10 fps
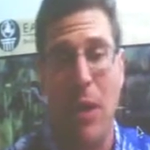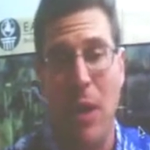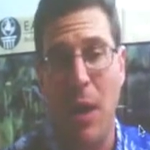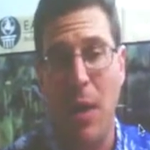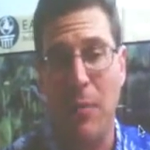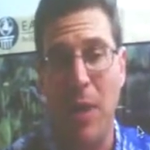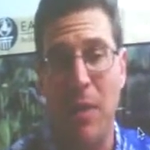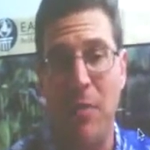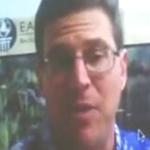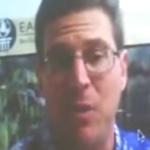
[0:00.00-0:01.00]
to
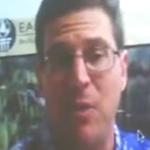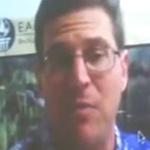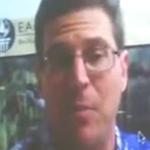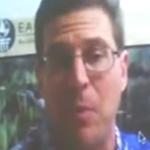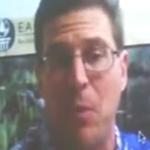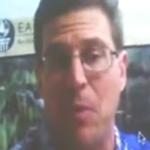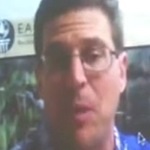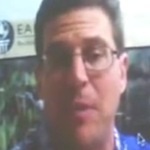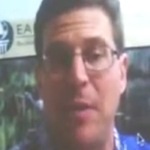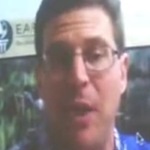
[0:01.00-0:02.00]
consider a similar
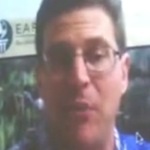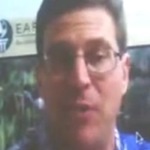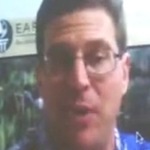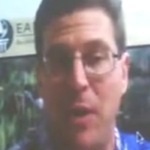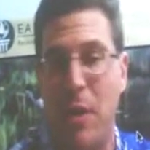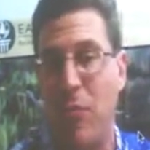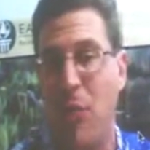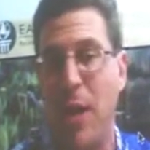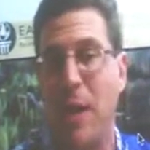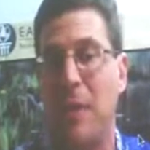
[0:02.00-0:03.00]
limitation on its
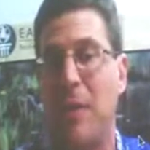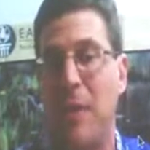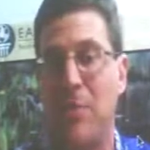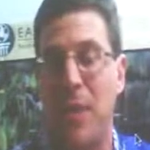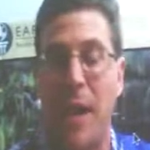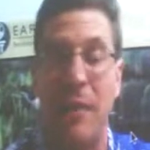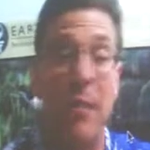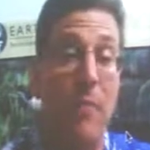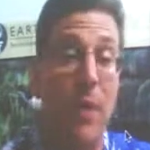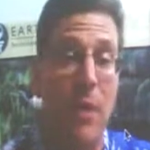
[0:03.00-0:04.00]
training and testing
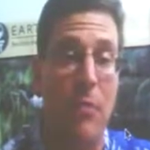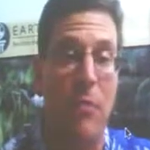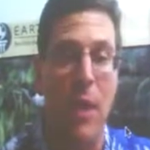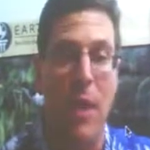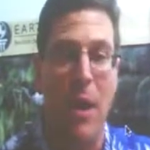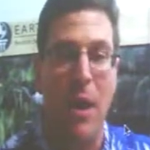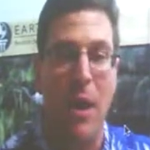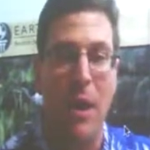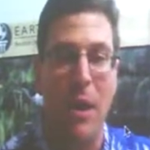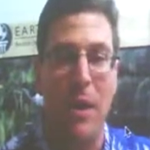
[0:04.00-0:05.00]
activities.
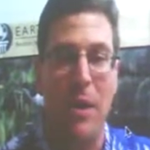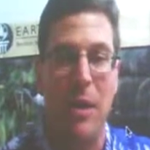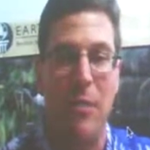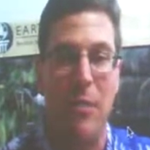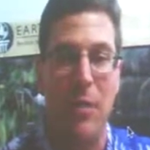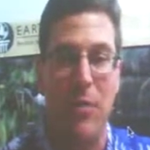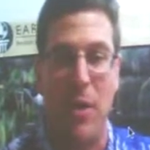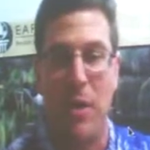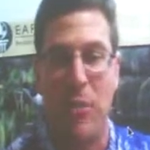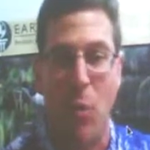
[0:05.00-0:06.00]
It insists
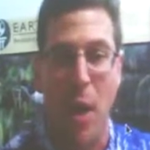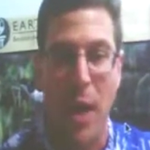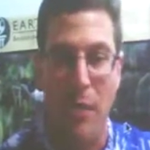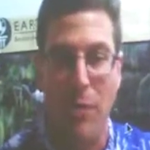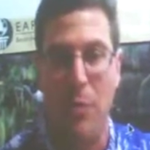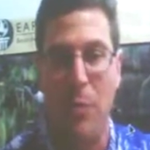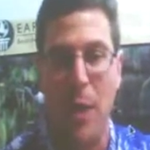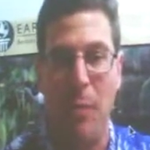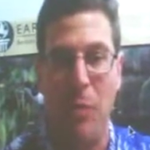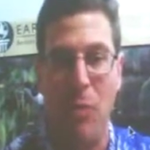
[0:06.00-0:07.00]
on its right to
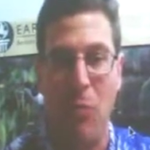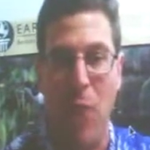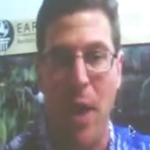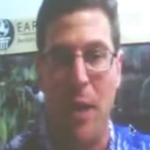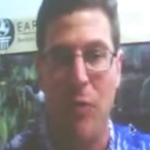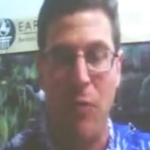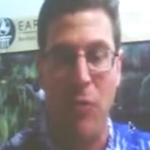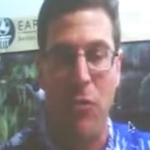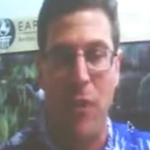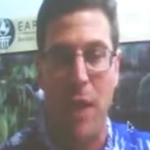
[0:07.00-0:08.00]
be able to train in
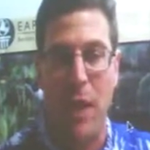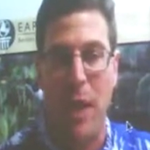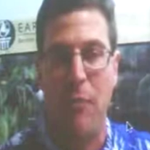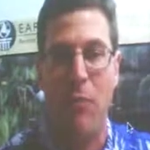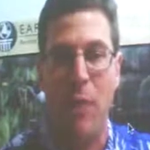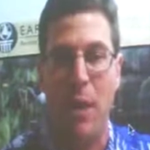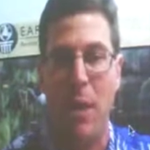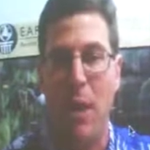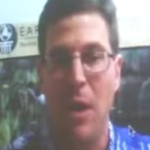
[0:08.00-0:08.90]
virtually every